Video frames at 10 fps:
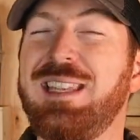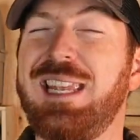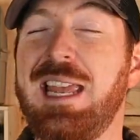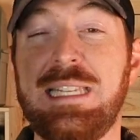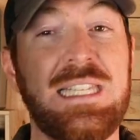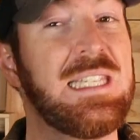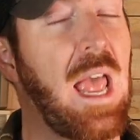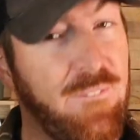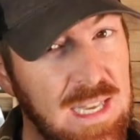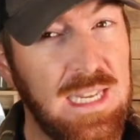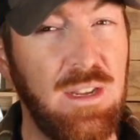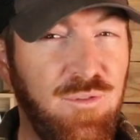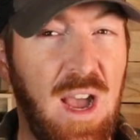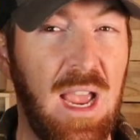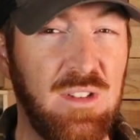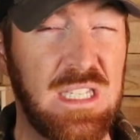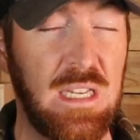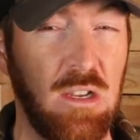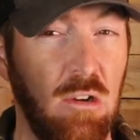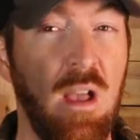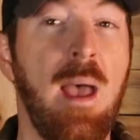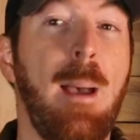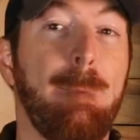1075 steel,